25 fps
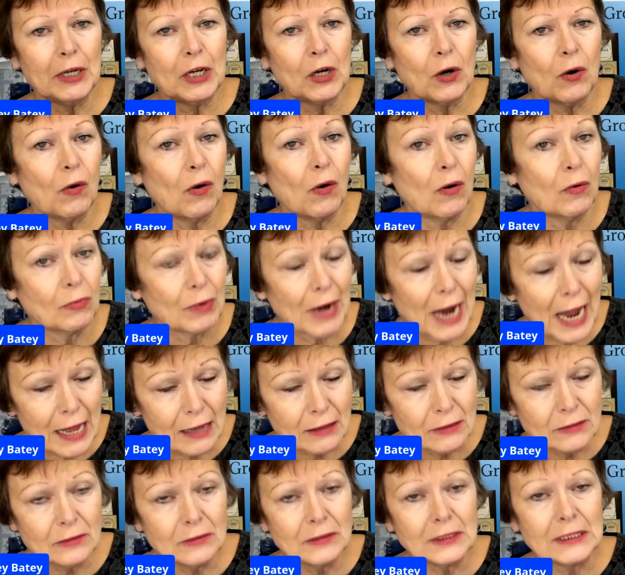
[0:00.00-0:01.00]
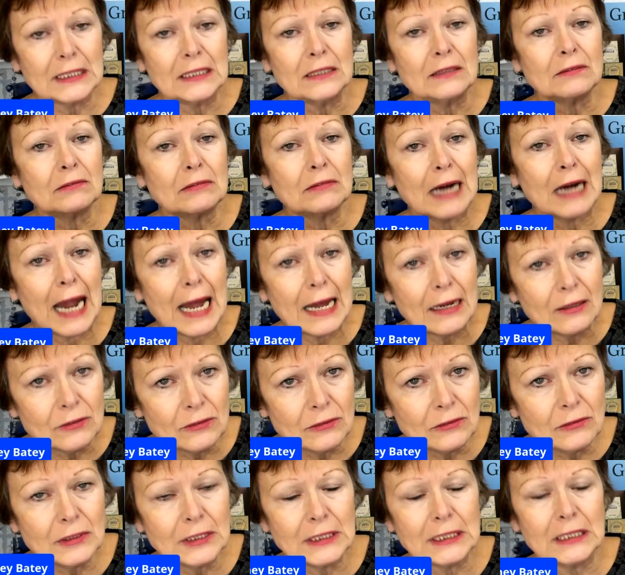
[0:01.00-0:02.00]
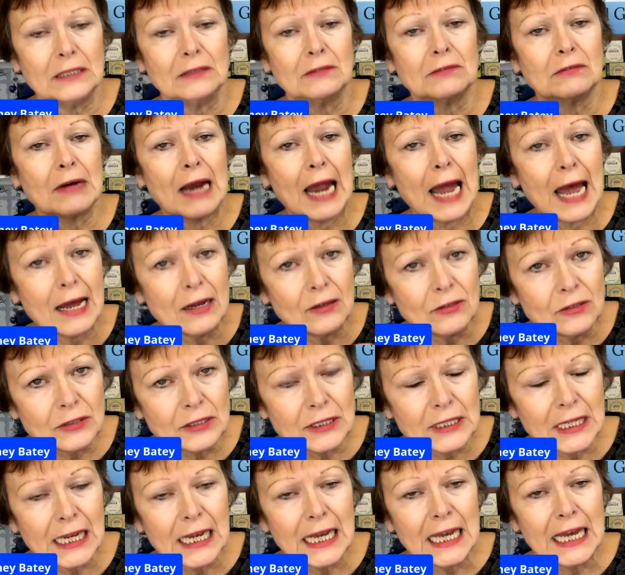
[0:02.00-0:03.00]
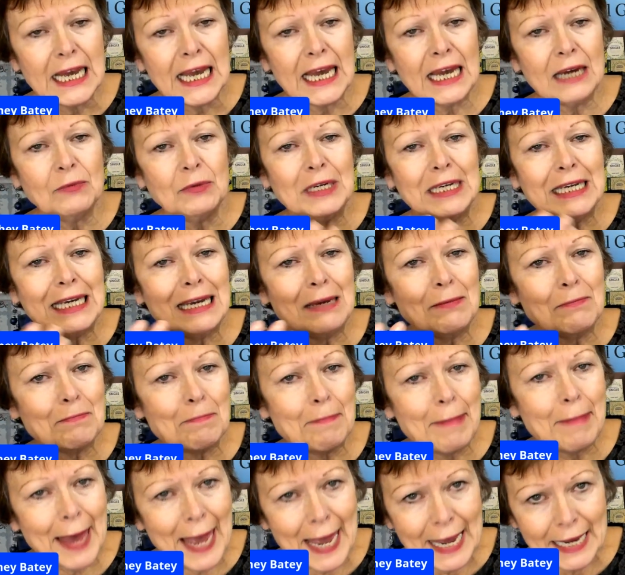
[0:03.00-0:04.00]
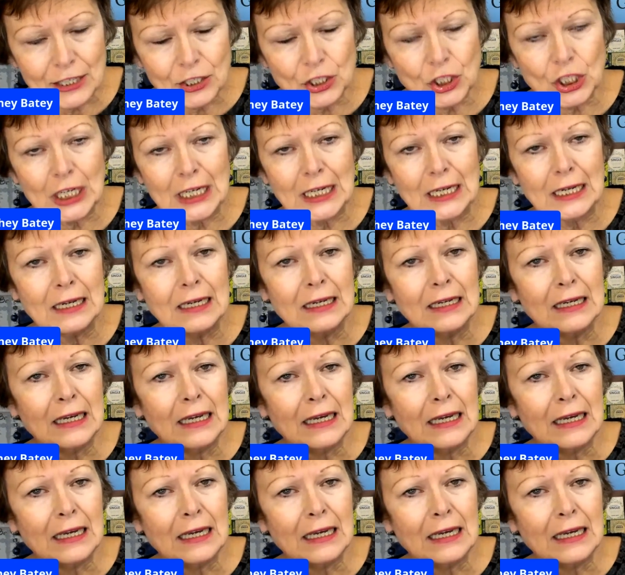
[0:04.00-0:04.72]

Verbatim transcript: go around and around and around, and we keep bashing,